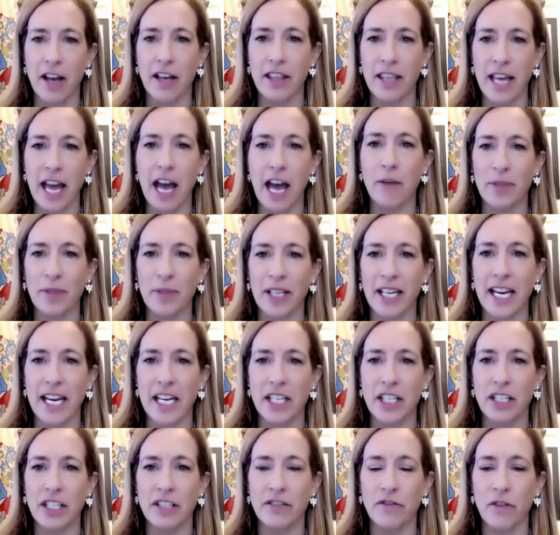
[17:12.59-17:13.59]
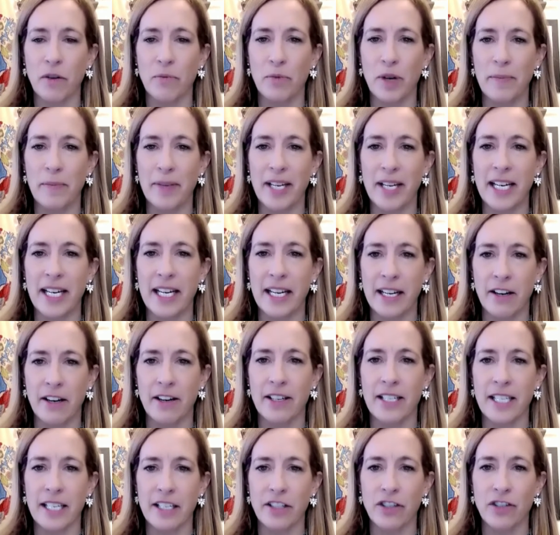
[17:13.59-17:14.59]
the applications from women in
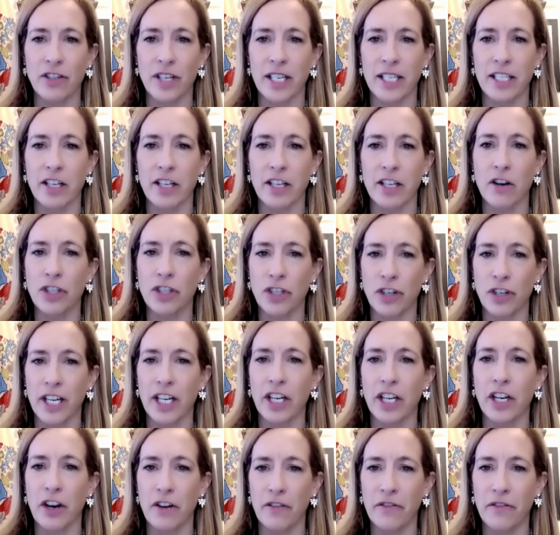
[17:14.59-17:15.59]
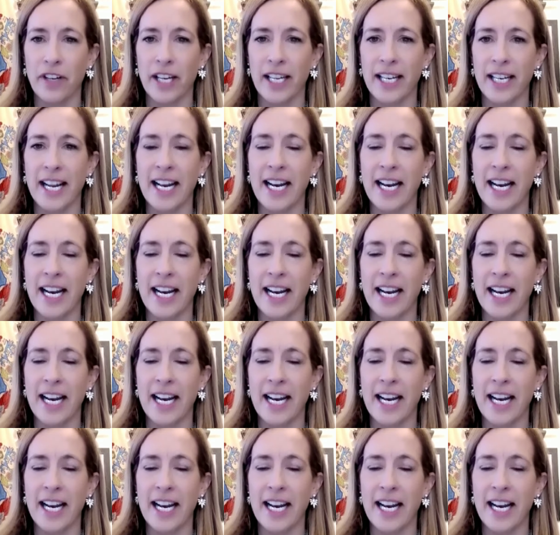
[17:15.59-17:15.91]
our district during COVID.